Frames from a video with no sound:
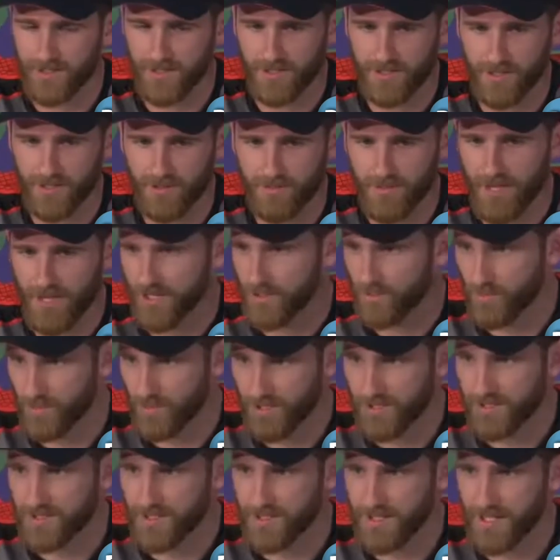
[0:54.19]
the match
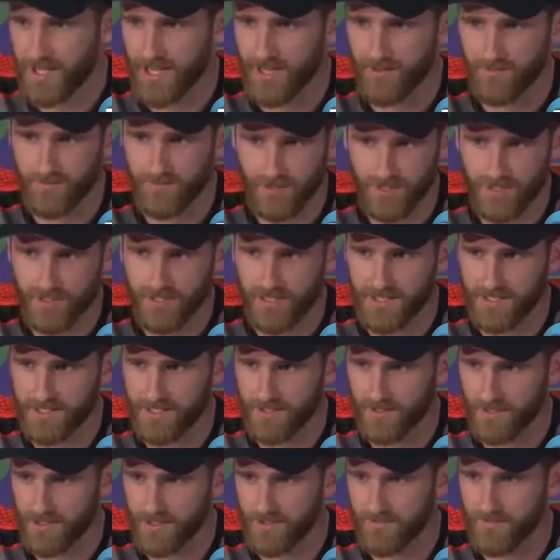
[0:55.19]
winners that they have within their
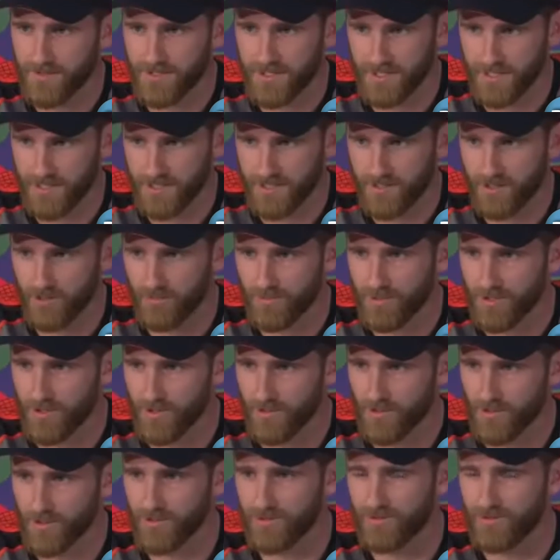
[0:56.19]
side, obviously at the top of the
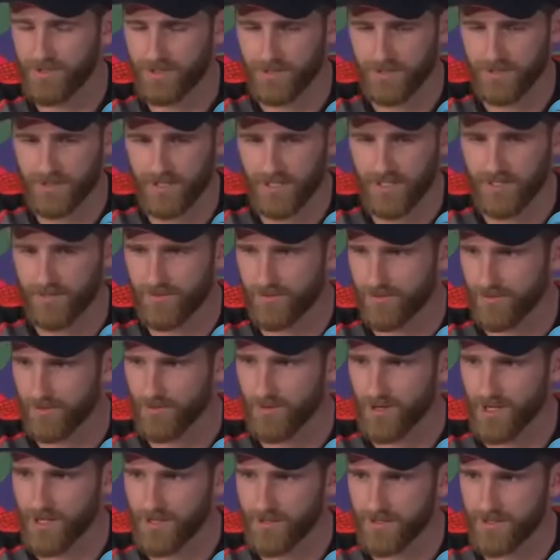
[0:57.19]
order and
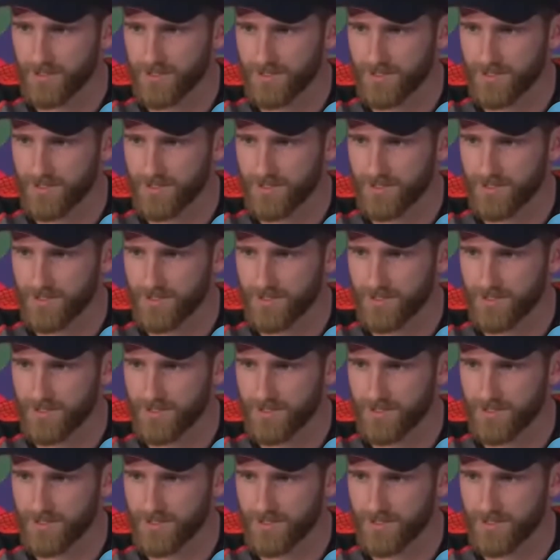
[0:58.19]
throughout.